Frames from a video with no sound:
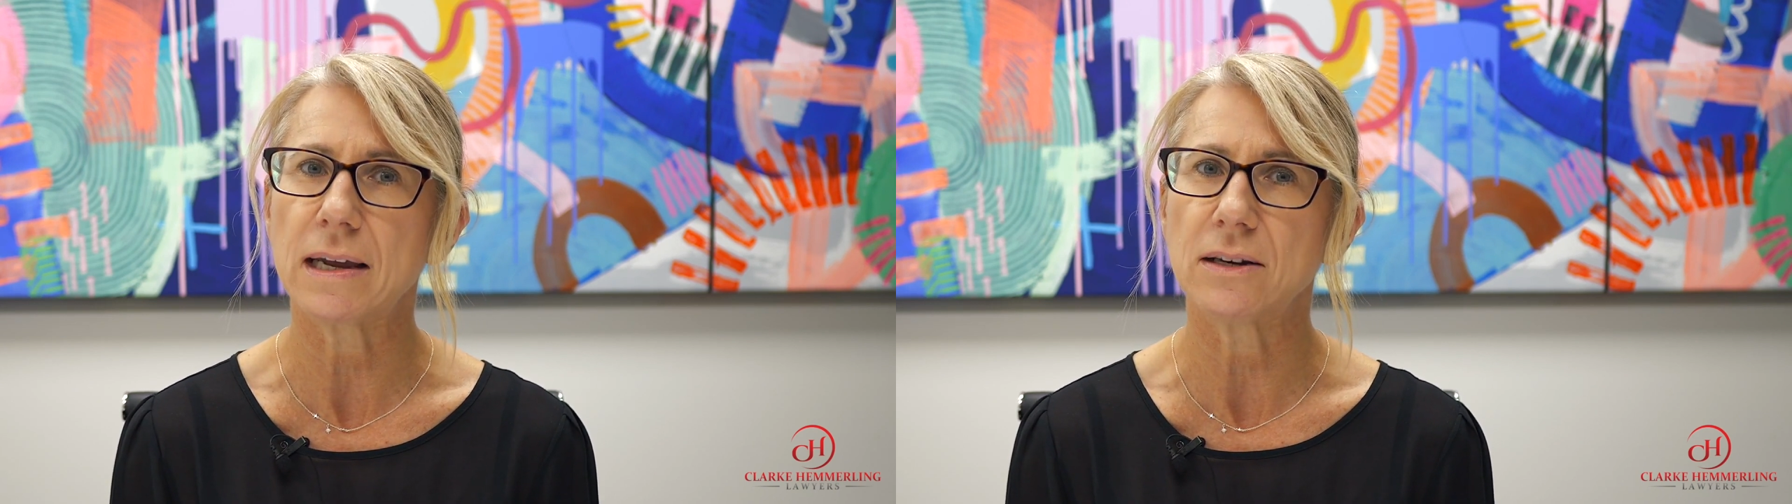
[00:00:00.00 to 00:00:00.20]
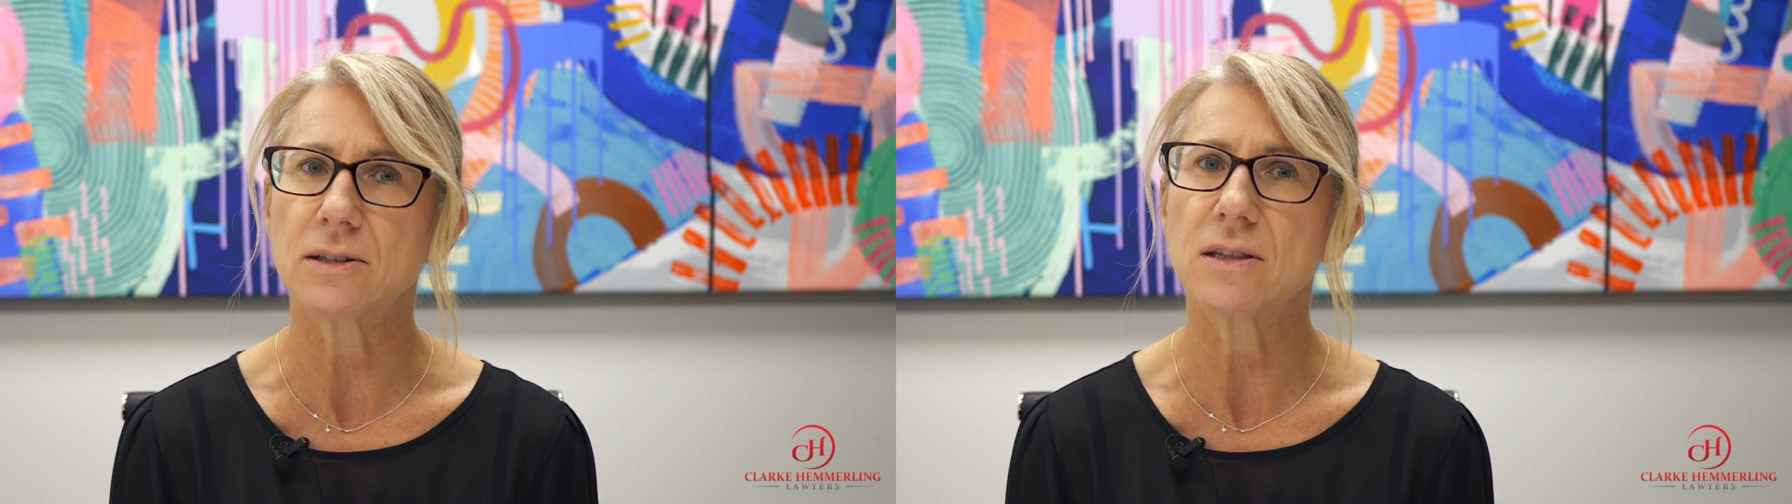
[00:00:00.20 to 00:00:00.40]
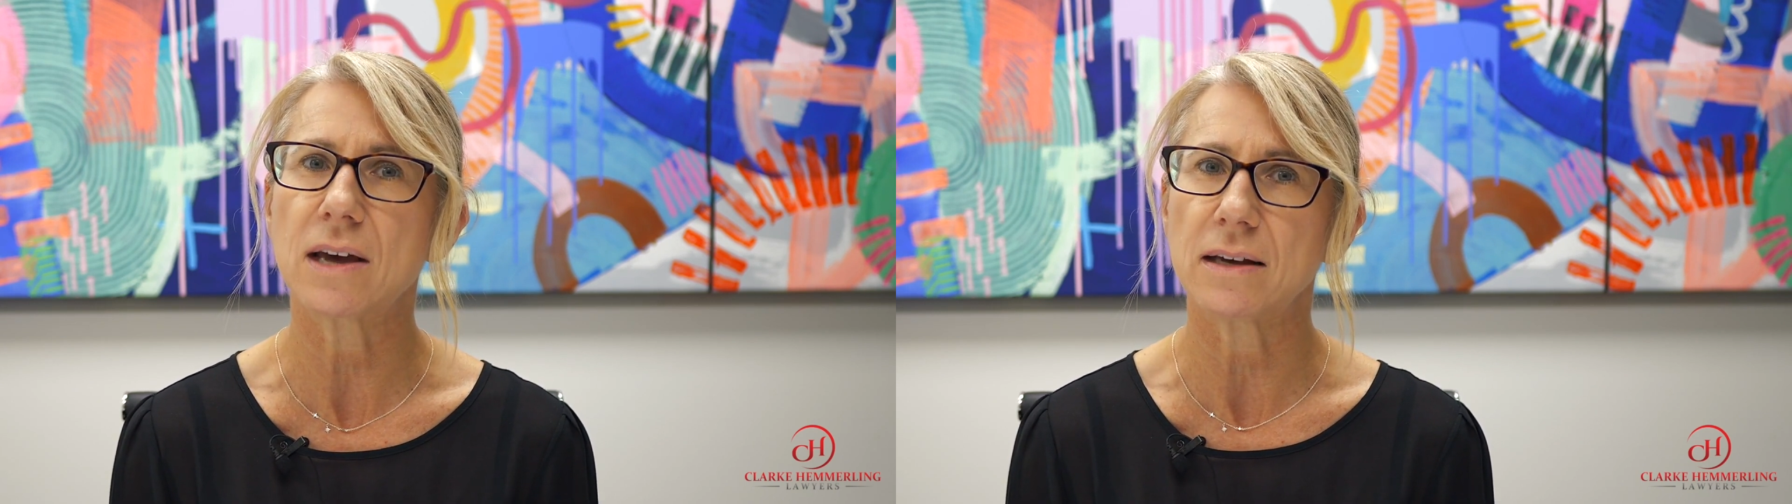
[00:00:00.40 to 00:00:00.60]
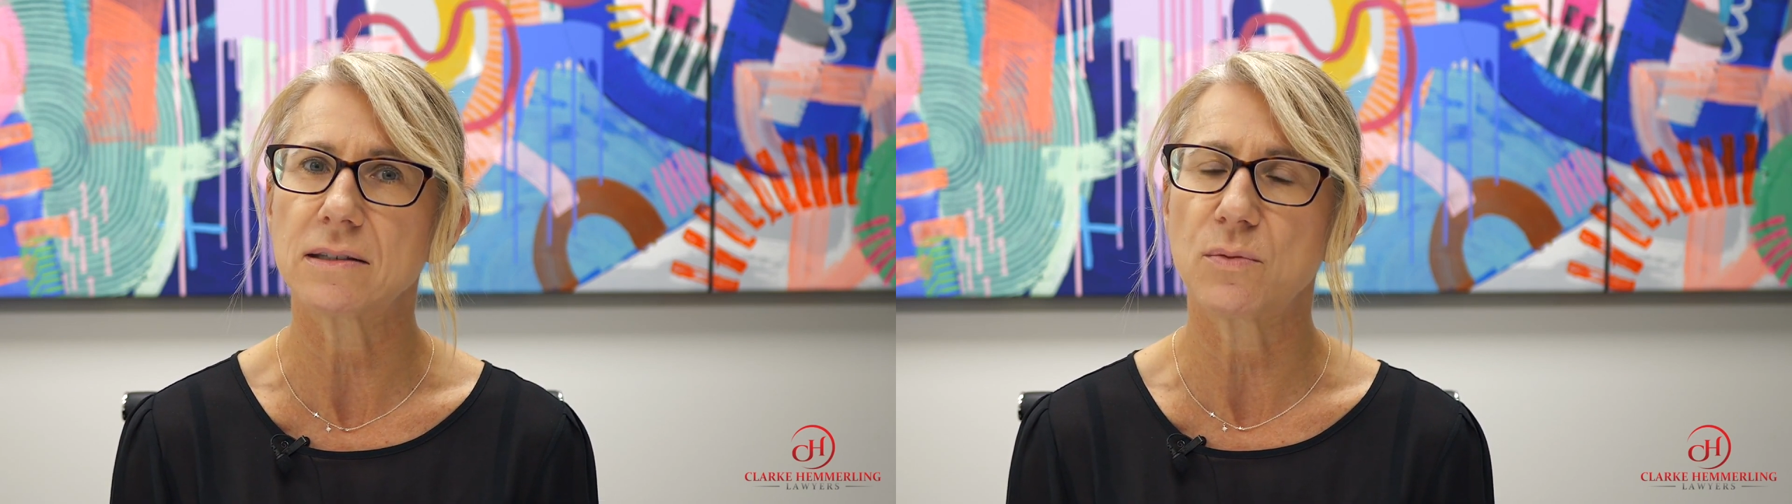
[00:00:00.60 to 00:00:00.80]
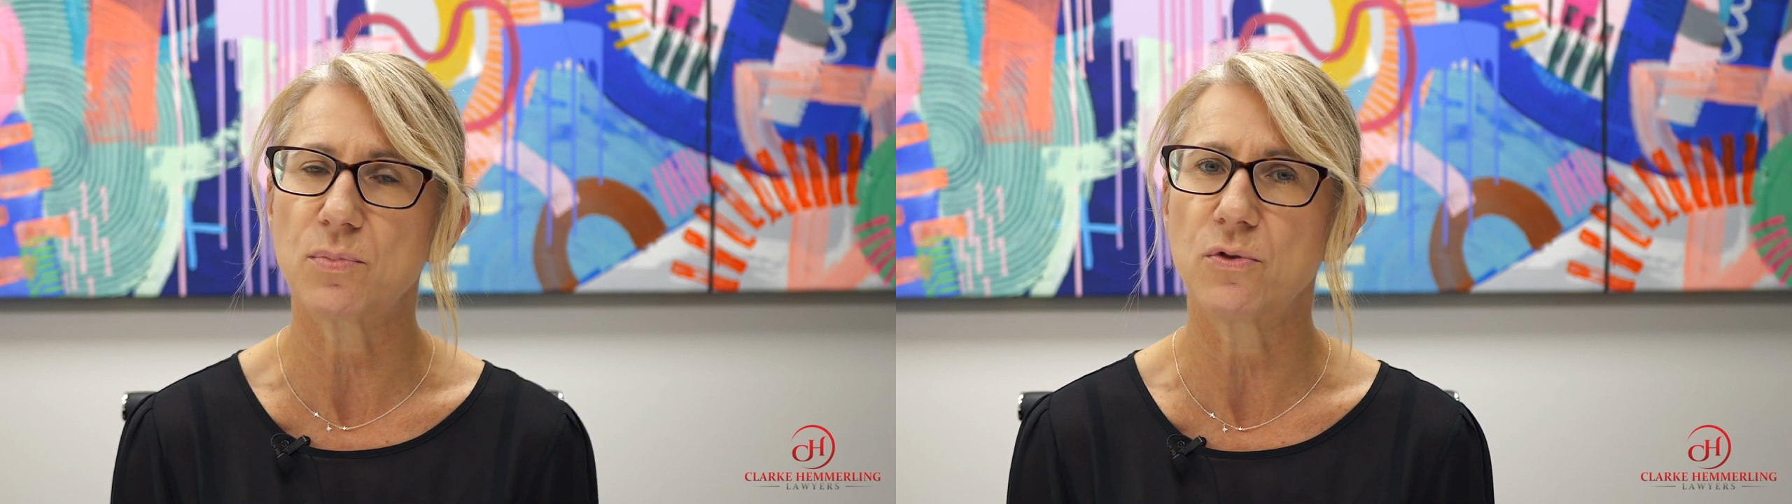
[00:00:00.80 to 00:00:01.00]
into the
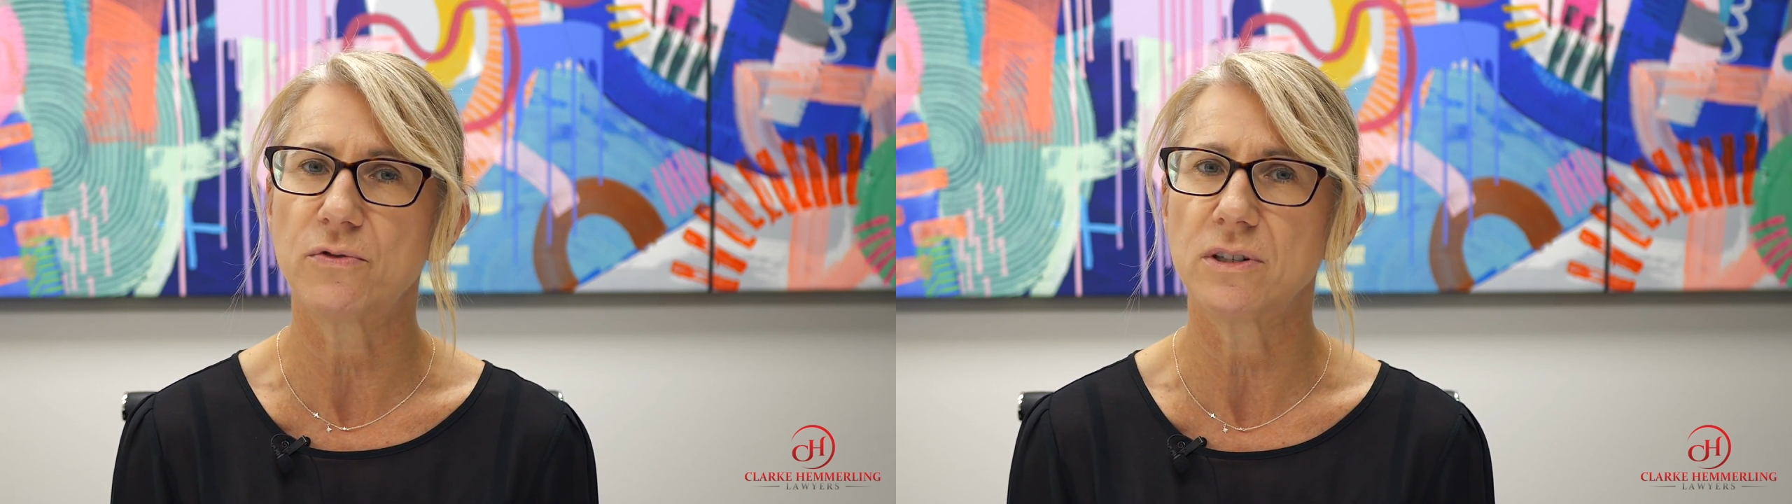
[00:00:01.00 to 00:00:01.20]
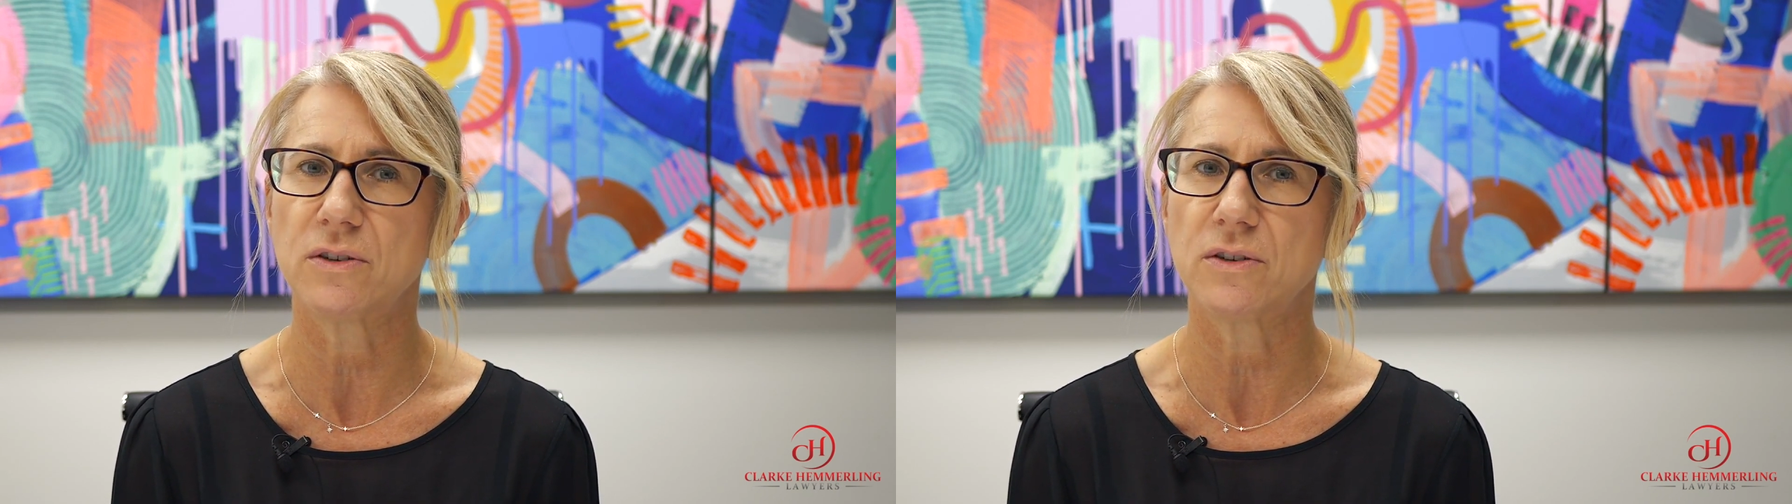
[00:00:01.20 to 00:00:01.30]
asset pool for